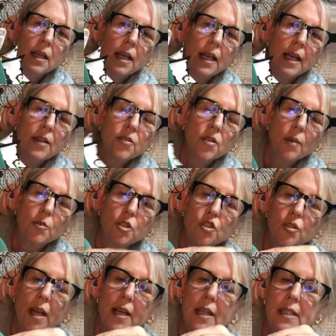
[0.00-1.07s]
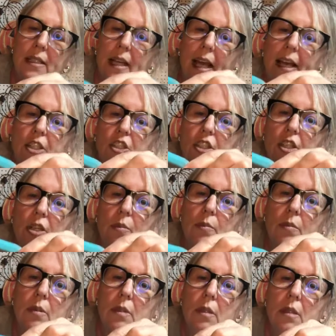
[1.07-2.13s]
And so I'm just trying to attach
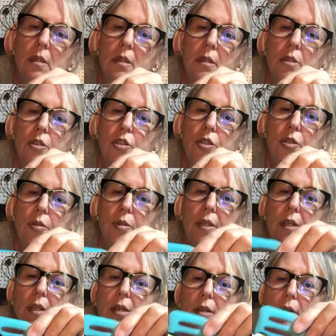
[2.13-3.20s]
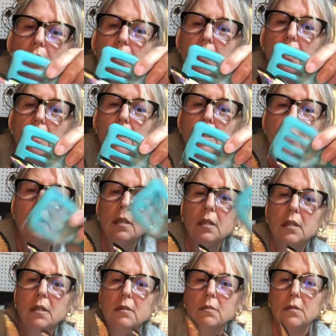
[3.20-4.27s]
him to here.
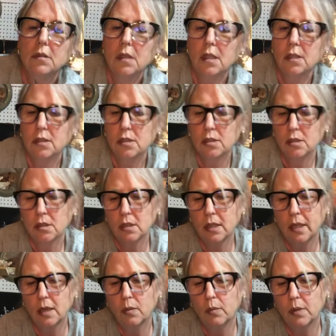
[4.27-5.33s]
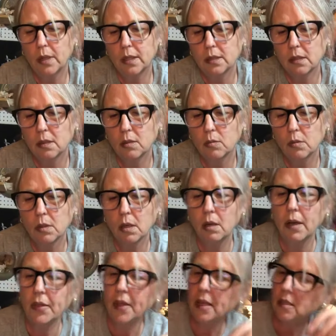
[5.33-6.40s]
I'm not sure how well that's going to work. Oh,
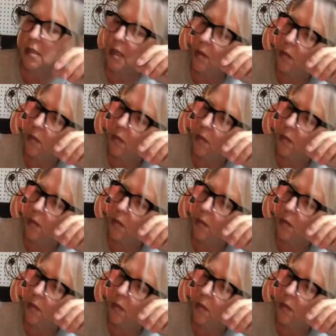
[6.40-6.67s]
I think it's going to